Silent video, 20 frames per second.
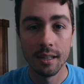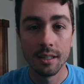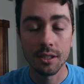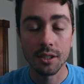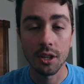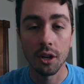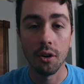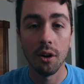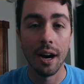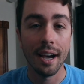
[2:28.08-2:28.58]

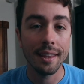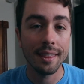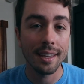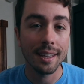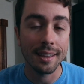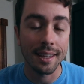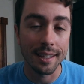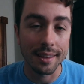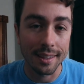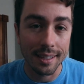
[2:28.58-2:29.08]
So I
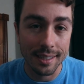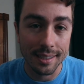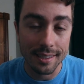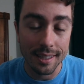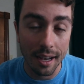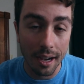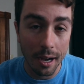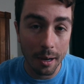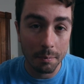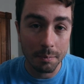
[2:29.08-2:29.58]
think that this
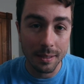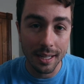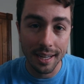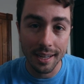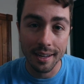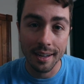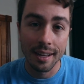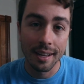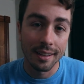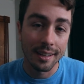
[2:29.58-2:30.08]
update
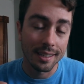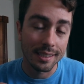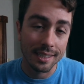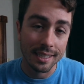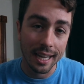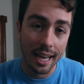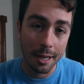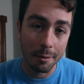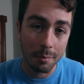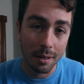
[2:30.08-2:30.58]

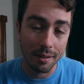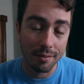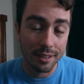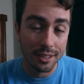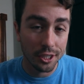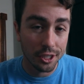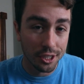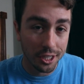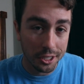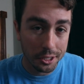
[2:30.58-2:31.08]
that
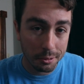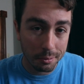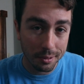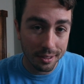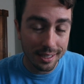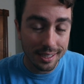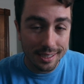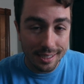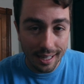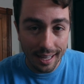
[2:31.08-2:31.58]
Mavis just
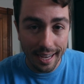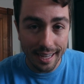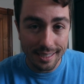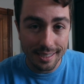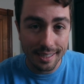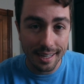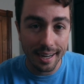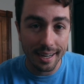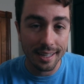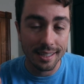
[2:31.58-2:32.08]
released last
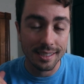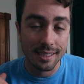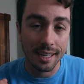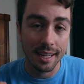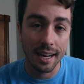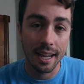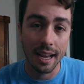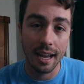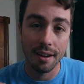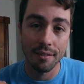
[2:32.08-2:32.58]
night is going
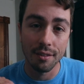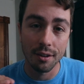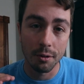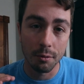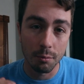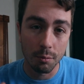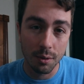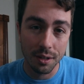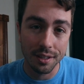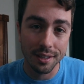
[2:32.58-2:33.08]
to have a
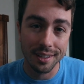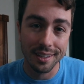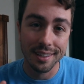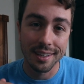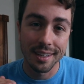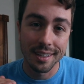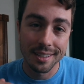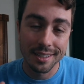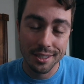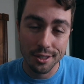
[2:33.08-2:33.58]
really
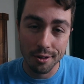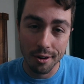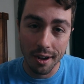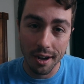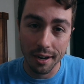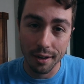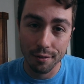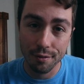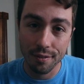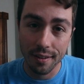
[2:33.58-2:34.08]

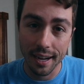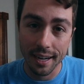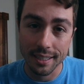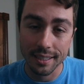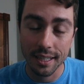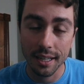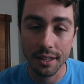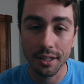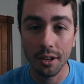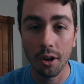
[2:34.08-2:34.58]
strong
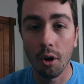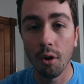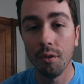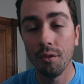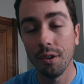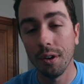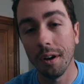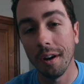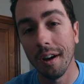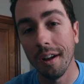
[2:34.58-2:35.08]
effect on the
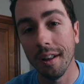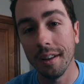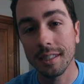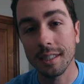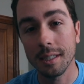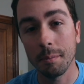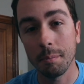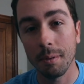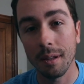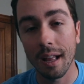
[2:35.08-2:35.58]
overall
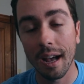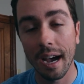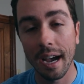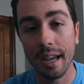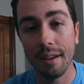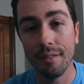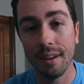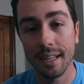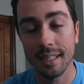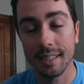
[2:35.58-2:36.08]
supply
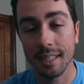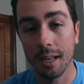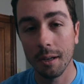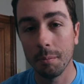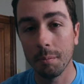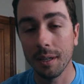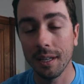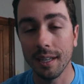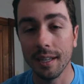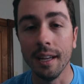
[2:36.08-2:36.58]
of
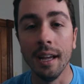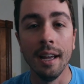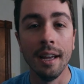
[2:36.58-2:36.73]
SLP,